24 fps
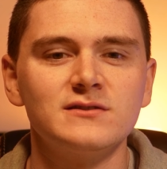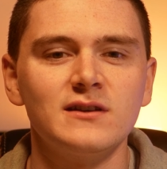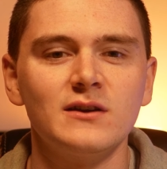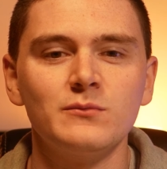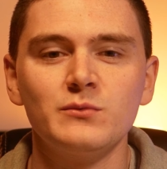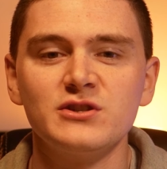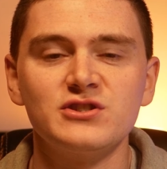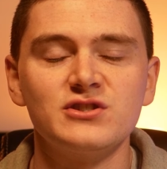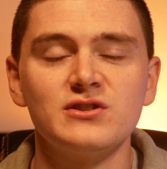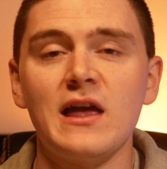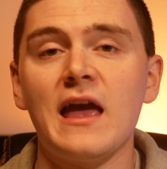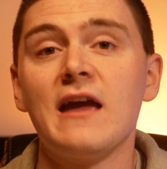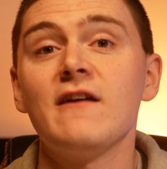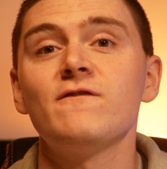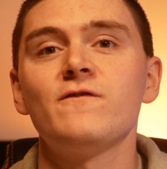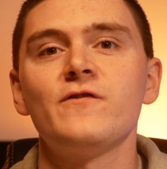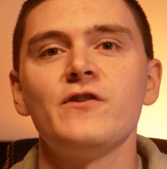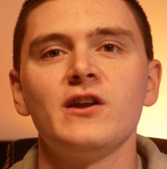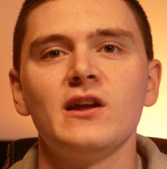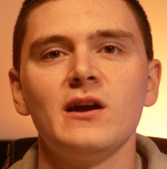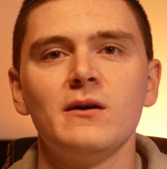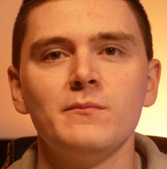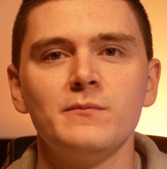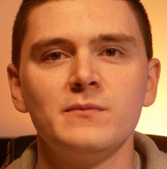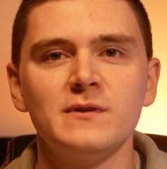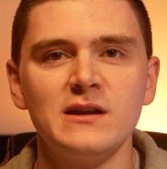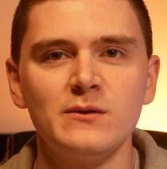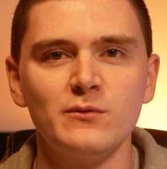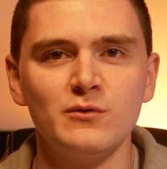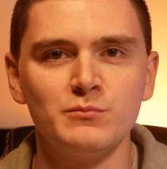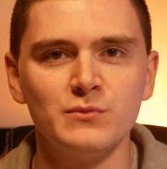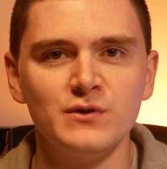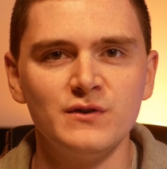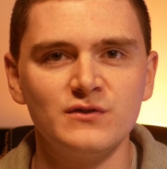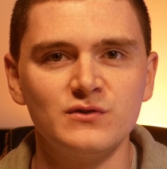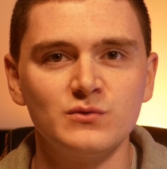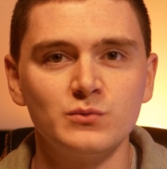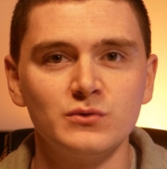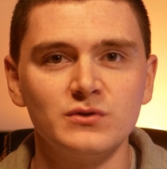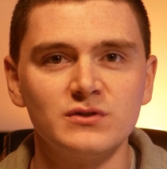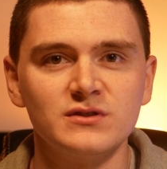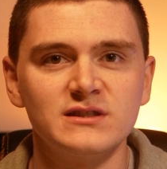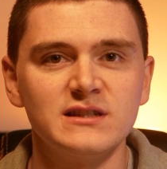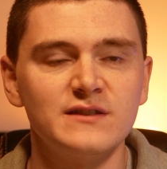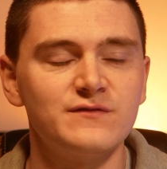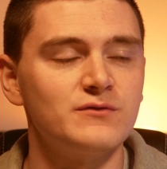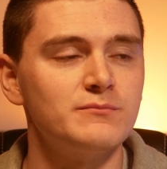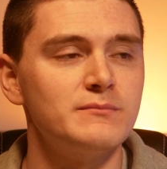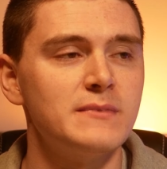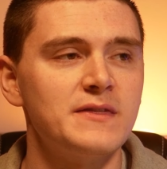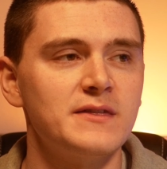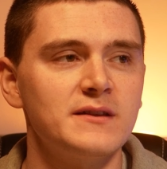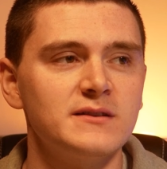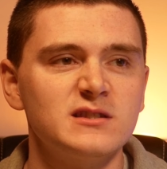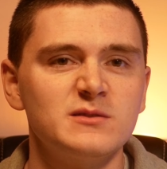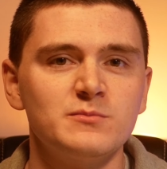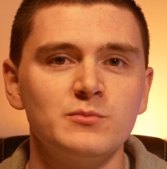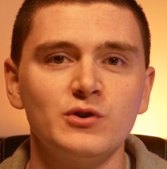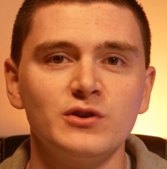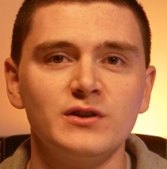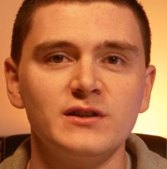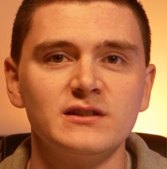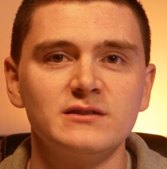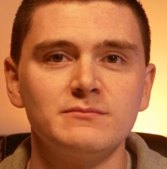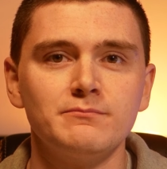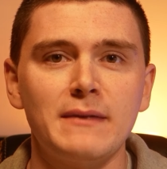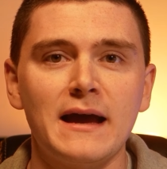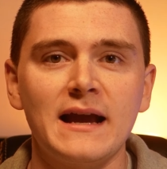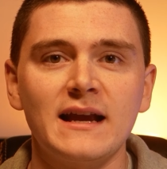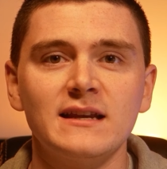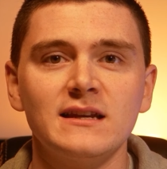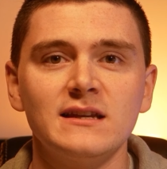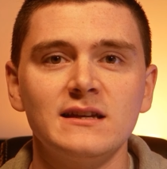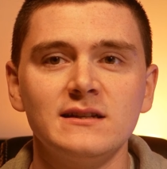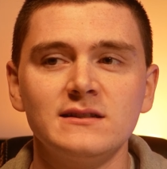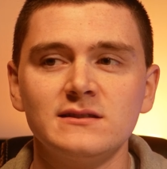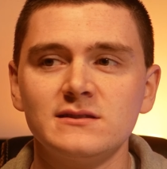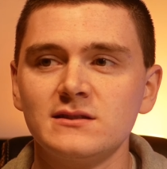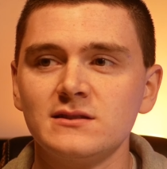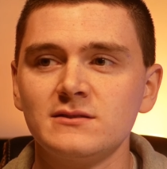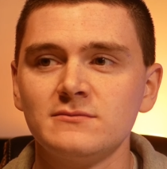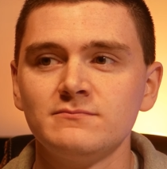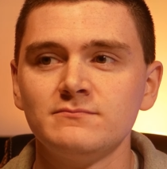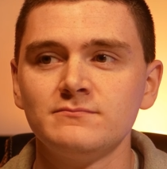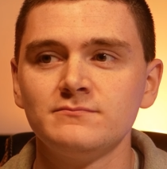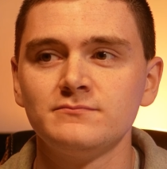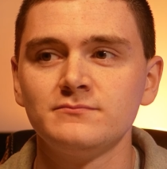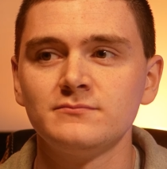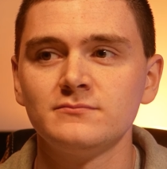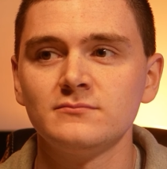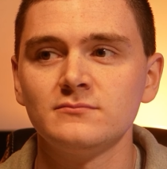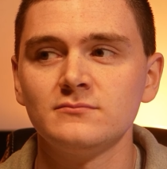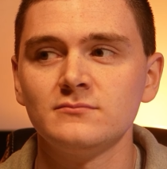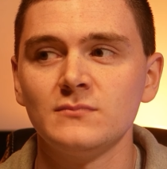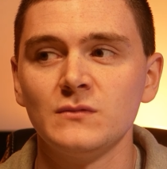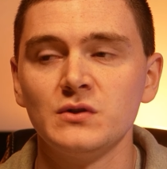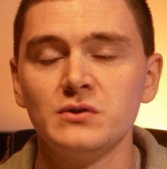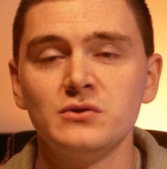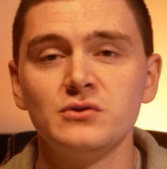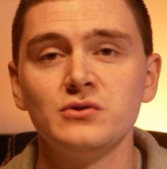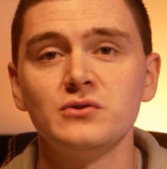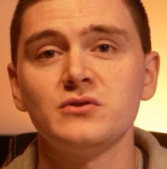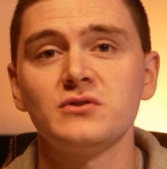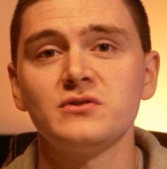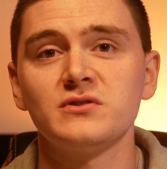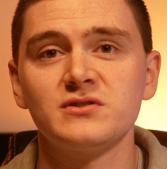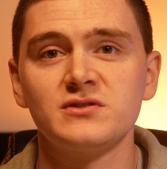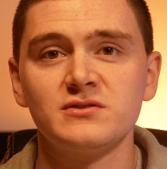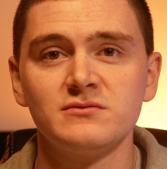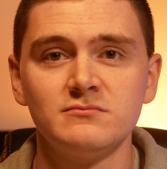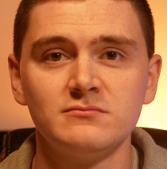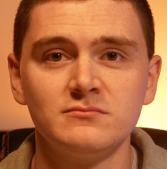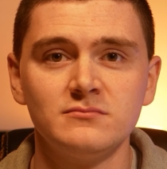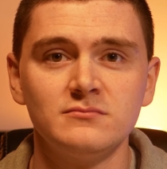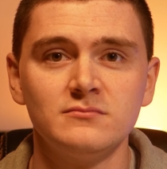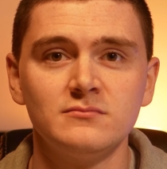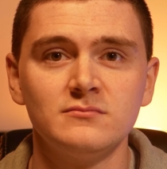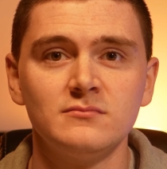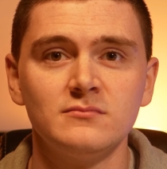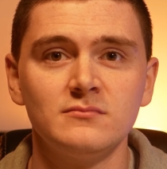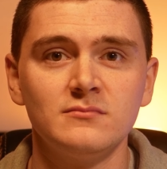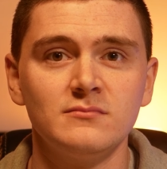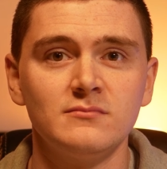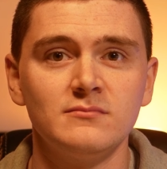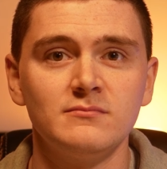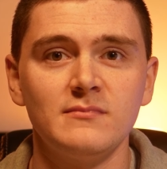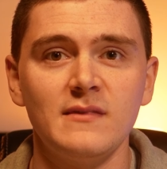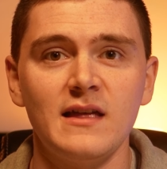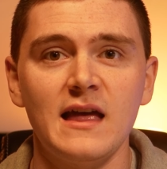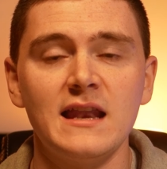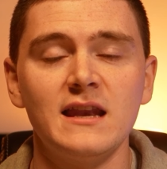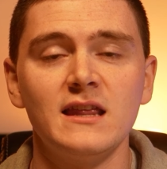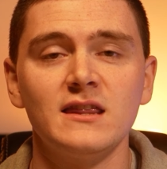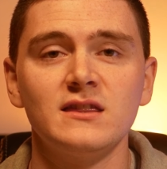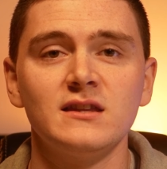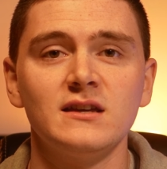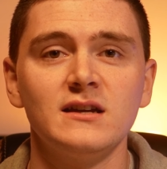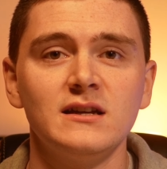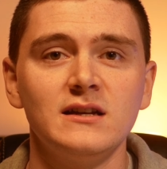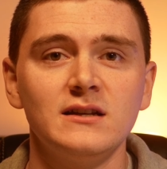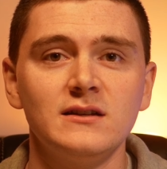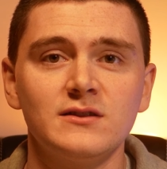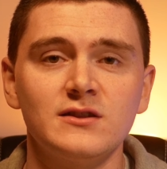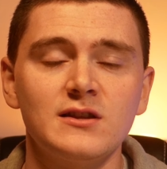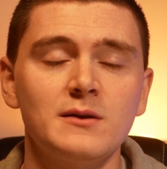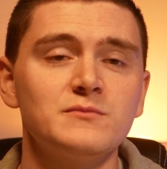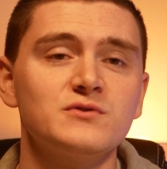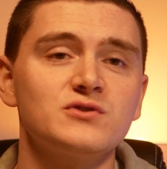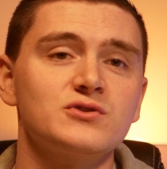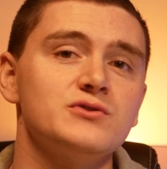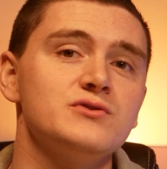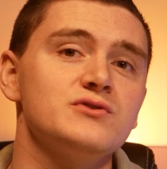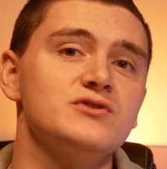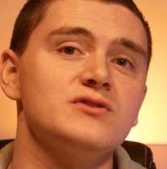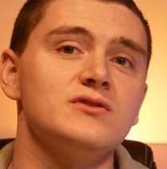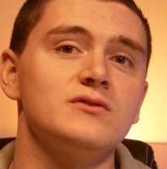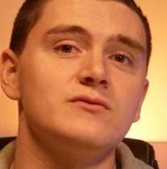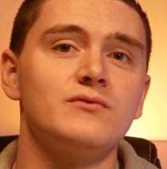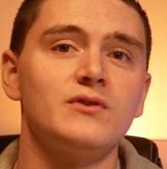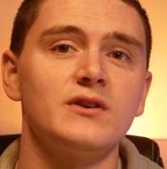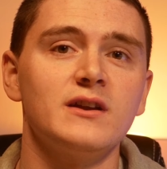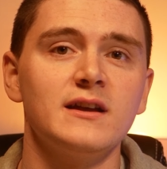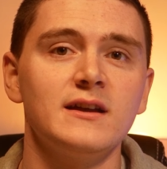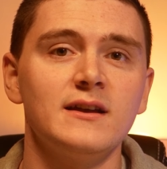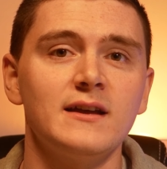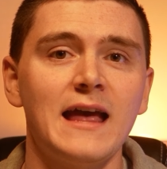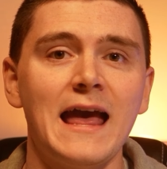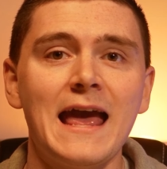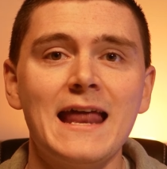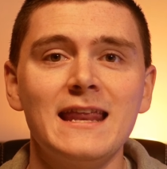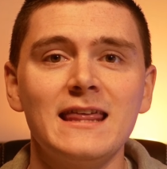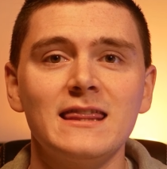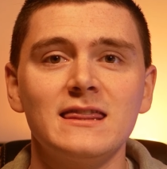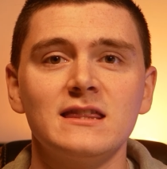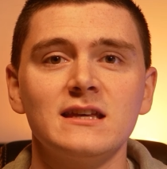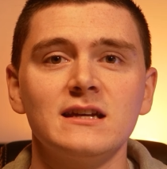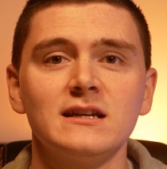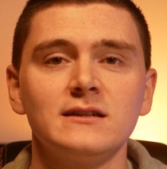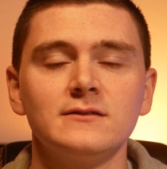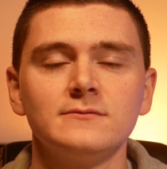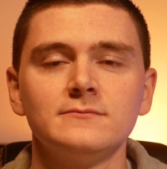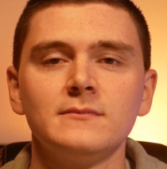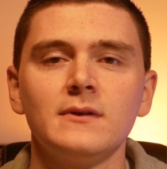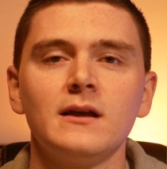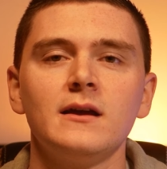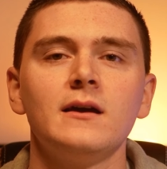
I wish every company would move towards different methods, to be honest. Magnets, hooks, anything, thumb screws at the rear, anything.